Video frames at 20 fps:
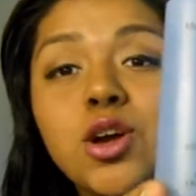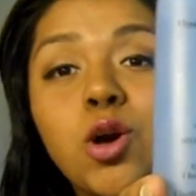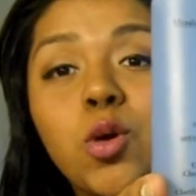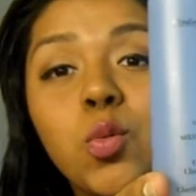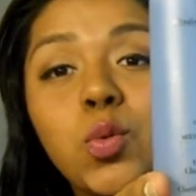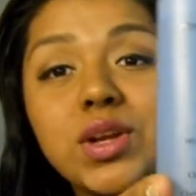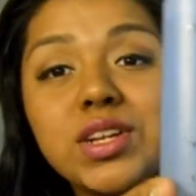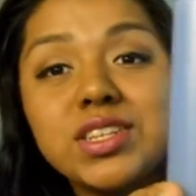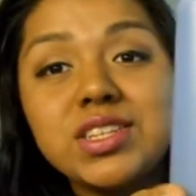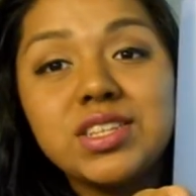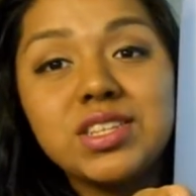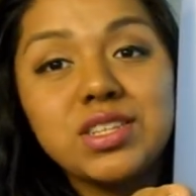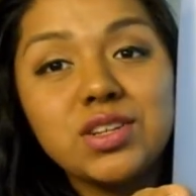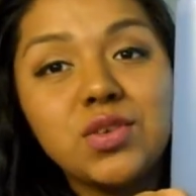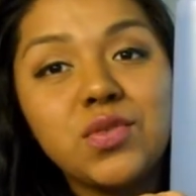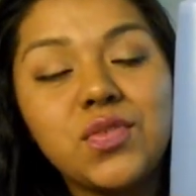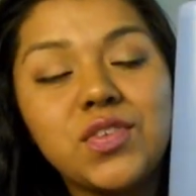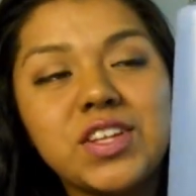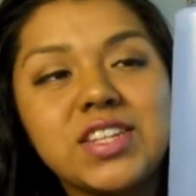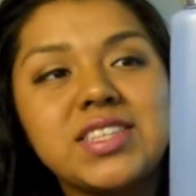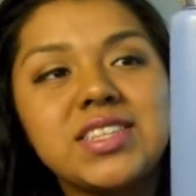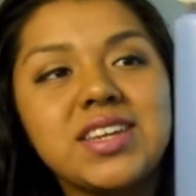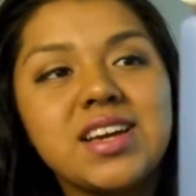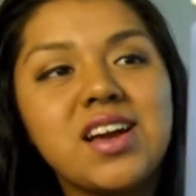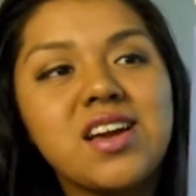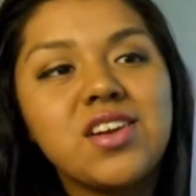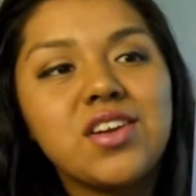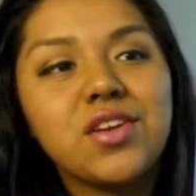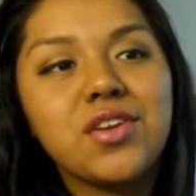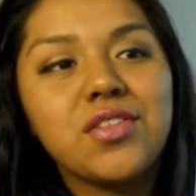which still fits
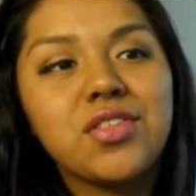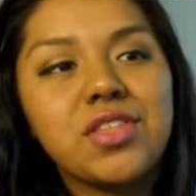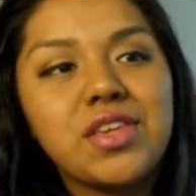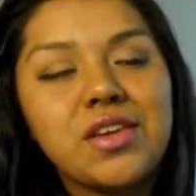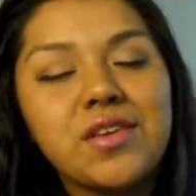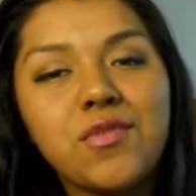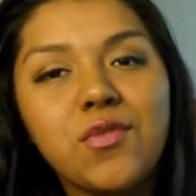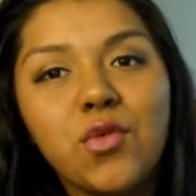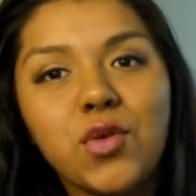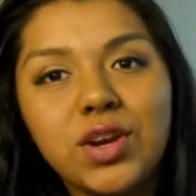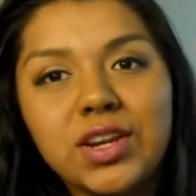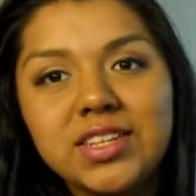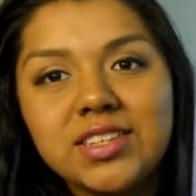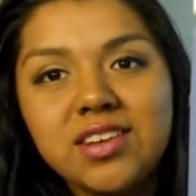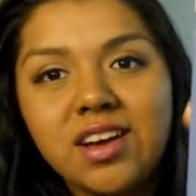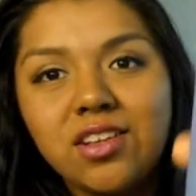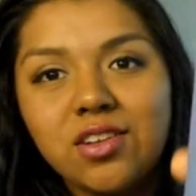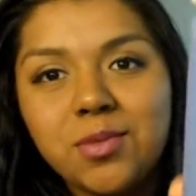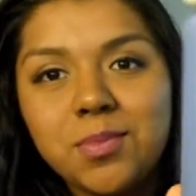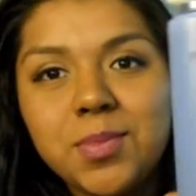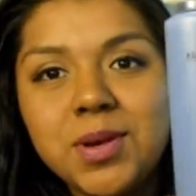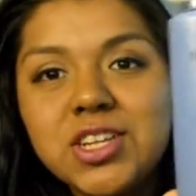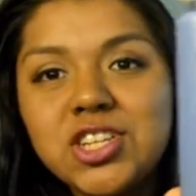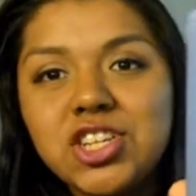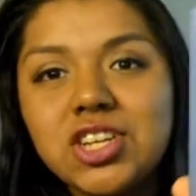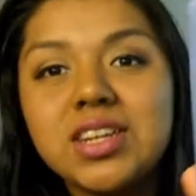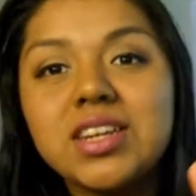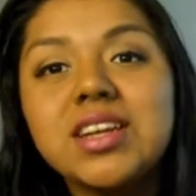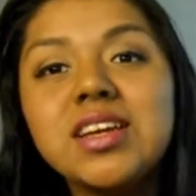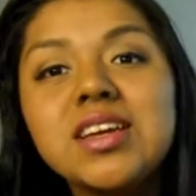under the $40
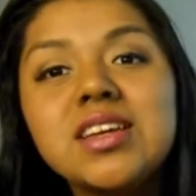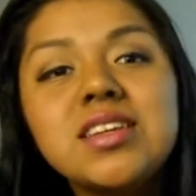budget.